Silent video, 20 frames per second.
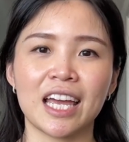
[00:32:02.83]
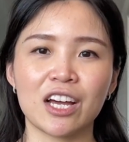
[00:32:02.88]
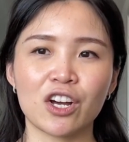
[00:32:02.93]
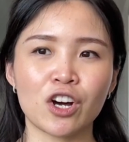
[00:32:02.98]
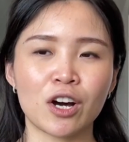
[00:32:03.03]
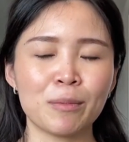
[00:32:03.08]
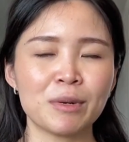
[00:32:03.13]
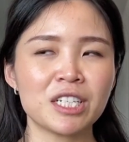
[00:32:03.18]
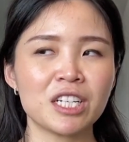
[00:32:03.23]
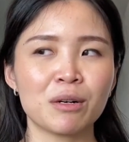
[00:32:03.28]

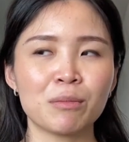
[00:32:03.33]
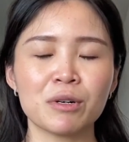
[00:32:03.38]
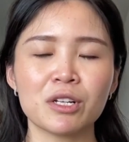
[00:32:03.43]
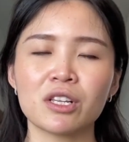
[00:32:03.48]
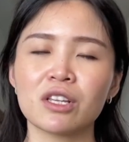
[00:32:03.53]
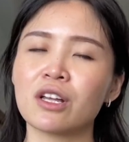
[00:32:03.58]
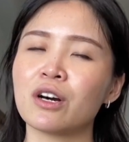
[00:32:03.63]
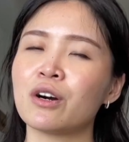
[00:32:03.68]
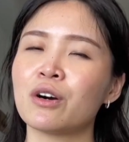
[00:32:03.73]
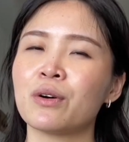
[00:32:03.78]
Comment down
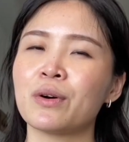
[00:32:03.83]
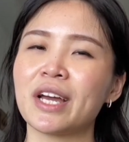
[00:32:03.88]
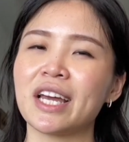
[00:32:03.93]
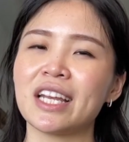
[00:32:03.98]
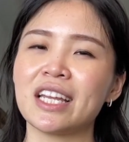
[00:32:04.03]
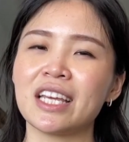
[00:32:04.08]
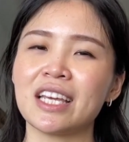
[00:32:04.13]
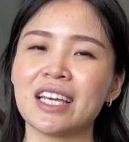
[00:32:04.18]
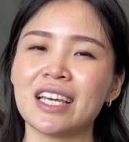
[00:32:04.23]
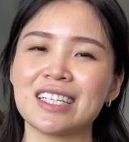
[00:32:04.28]
below
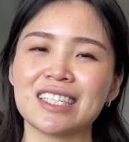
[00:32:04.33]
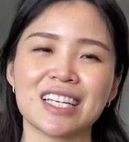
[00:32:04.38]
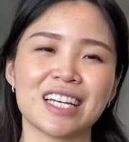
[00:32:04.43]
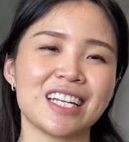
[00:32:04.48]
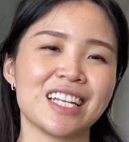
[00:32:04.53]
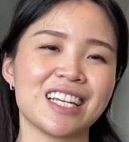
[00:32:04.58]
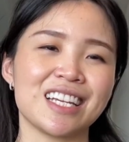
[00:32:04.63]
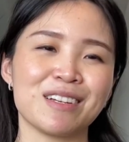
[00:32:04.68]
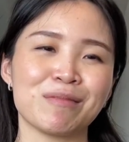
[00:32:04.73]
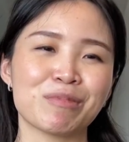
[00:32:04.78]
any
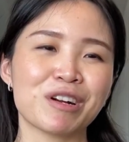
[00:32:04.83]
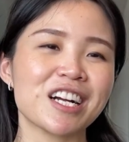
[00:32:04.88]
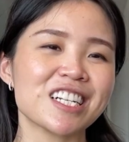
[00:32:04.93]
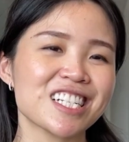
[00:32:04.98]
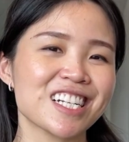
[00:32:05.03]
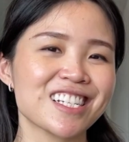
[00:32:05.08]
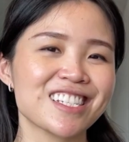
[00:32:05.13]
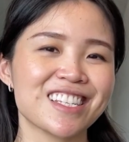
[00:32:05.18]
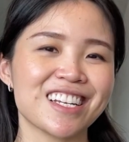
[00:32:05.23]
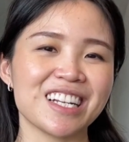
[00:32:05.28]
exciting
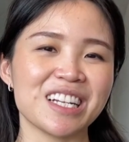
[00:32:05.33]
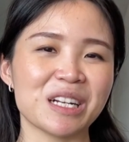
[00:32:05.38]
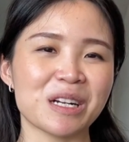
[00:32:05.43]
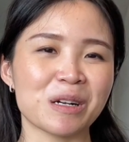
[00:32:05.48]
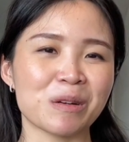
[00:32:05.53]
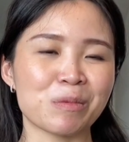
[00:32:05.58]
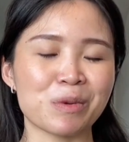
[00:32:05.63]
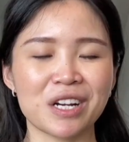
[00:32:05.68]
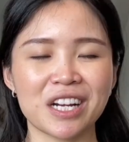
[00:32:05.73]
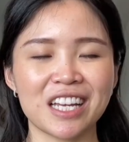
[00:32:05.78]
projects that
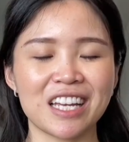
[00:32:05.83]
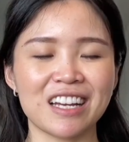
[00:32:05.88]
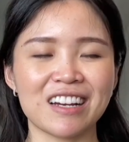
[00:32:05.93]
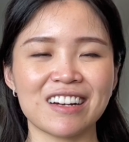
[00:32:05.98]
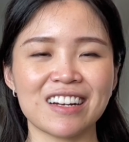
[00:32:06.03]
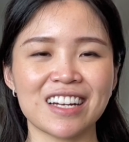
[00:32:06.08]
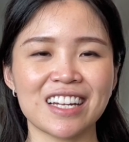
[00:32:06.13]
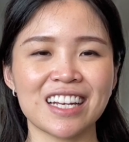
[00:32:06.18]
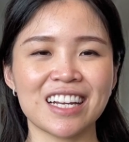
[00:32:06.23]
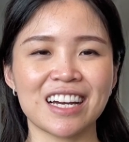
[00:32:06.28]
you're working on.